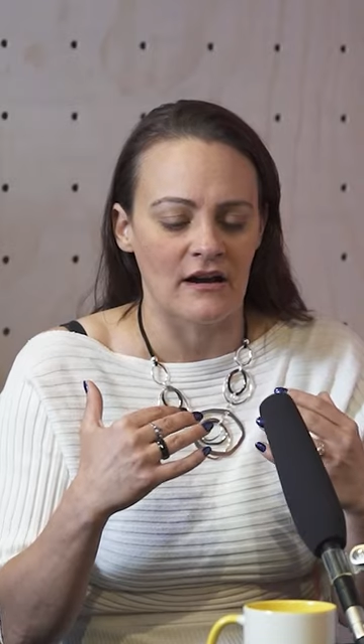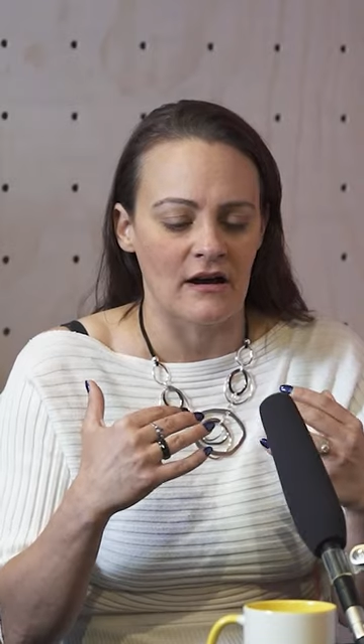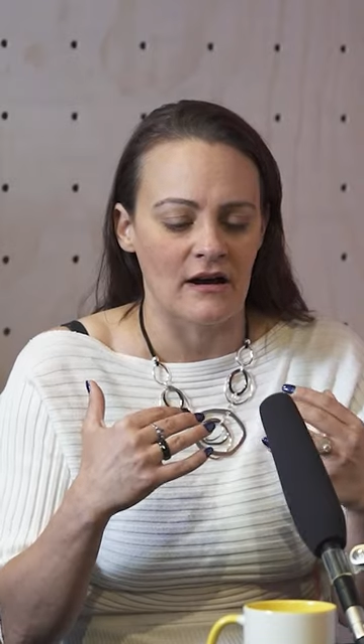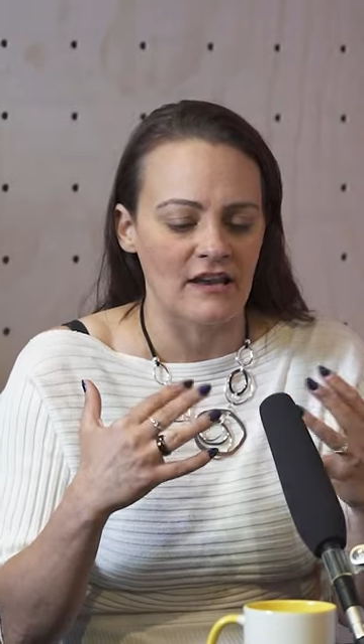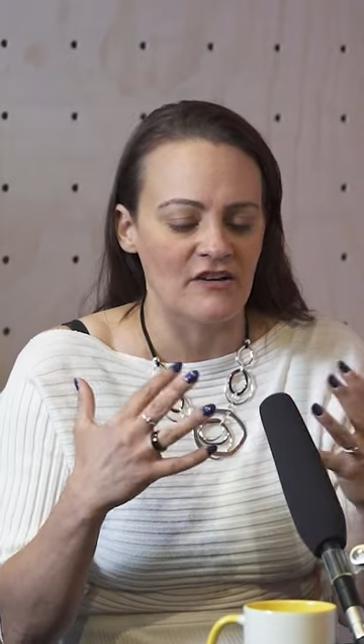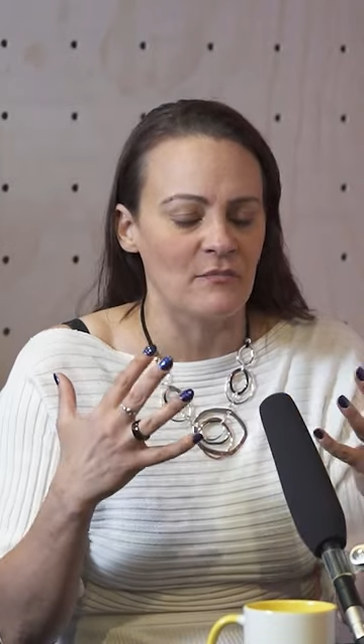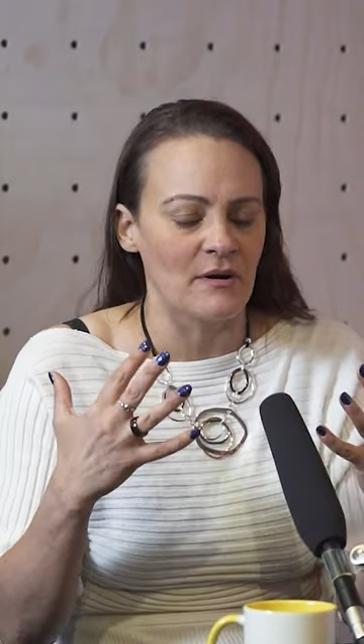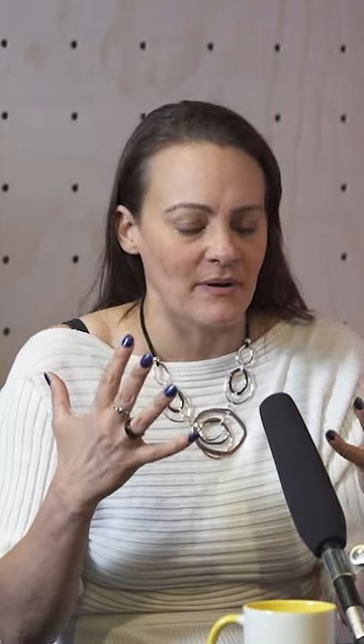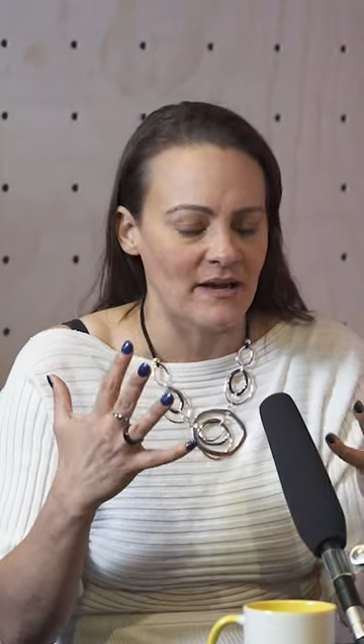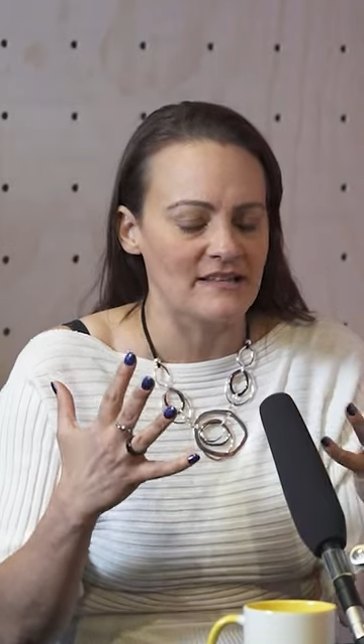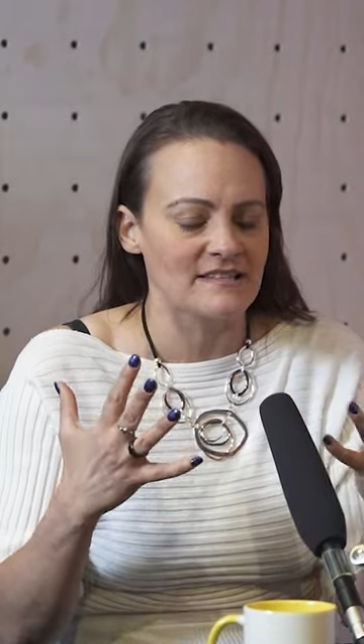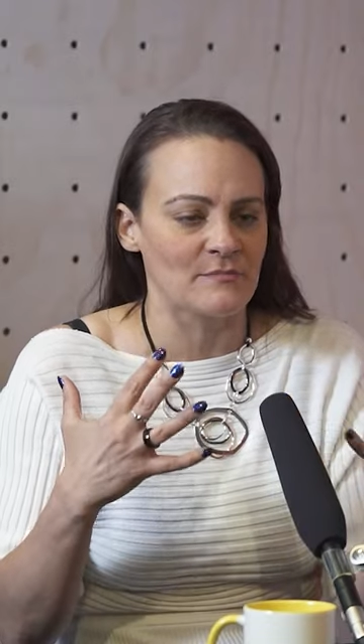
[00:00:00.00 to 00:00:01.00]
I love my
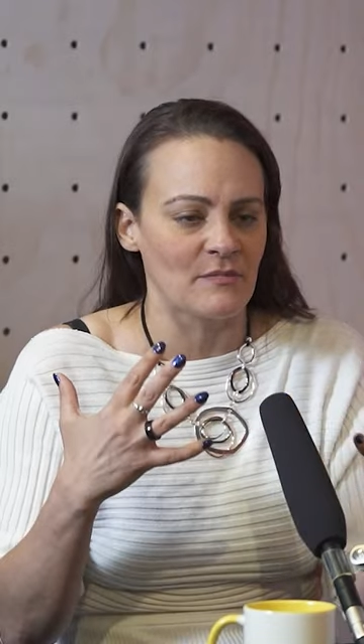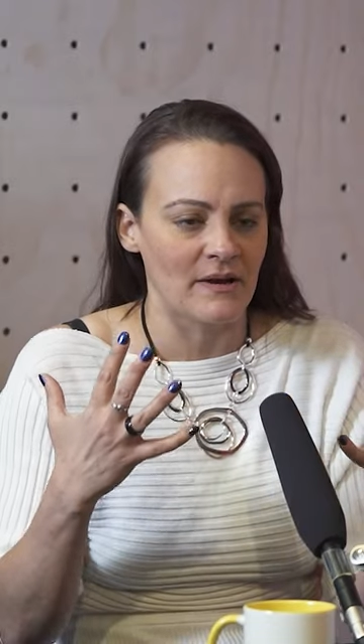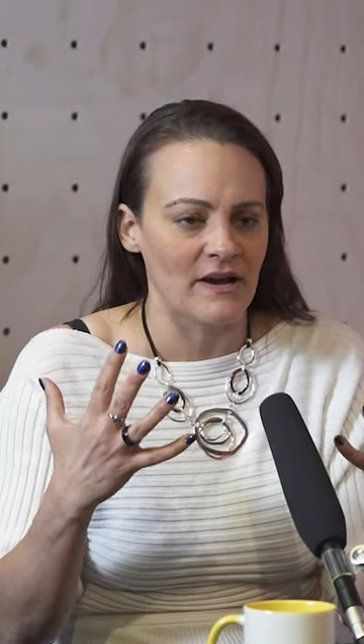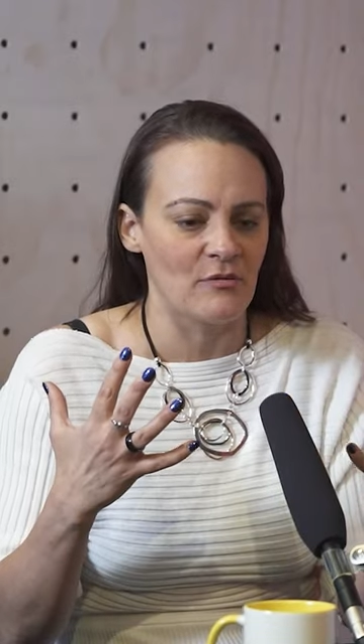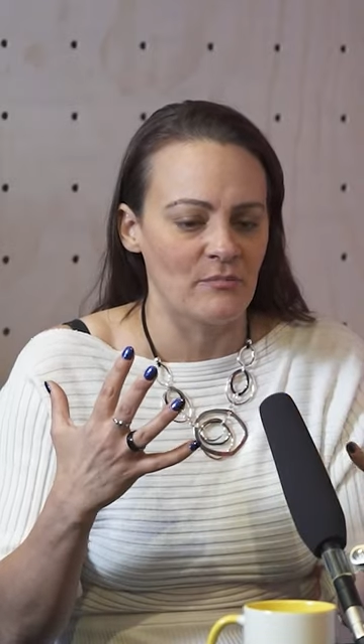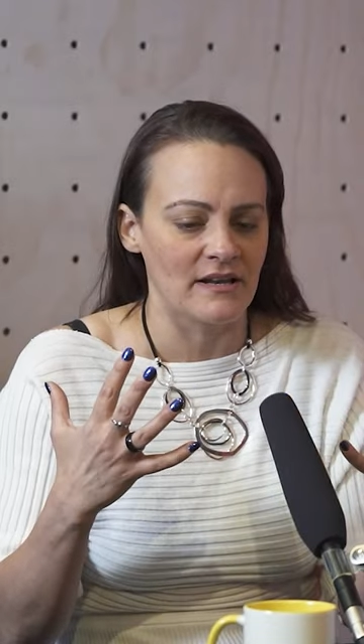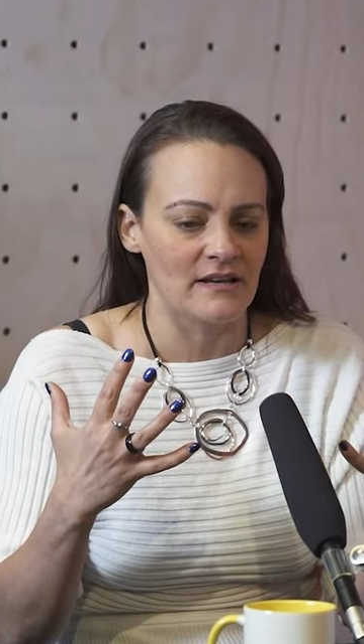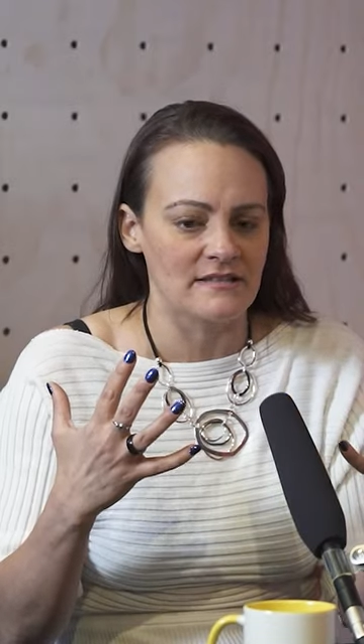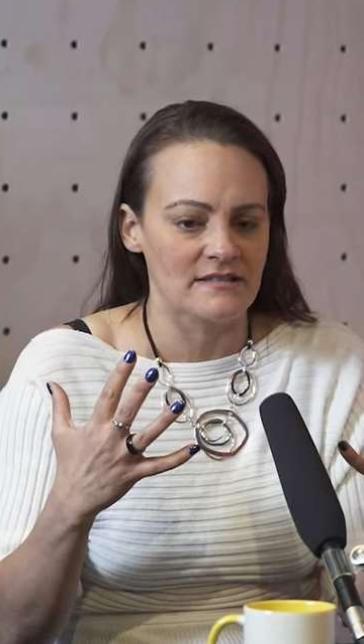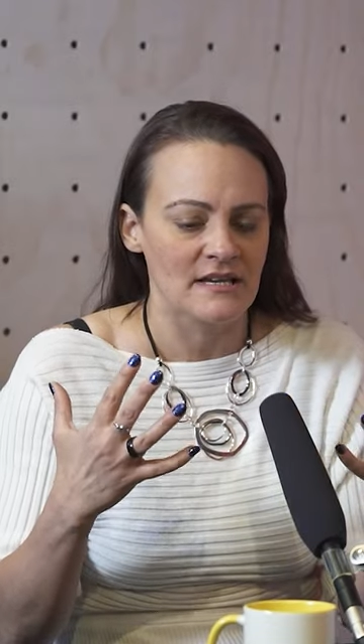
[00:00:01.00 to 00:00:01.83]
ballads and my power ballads.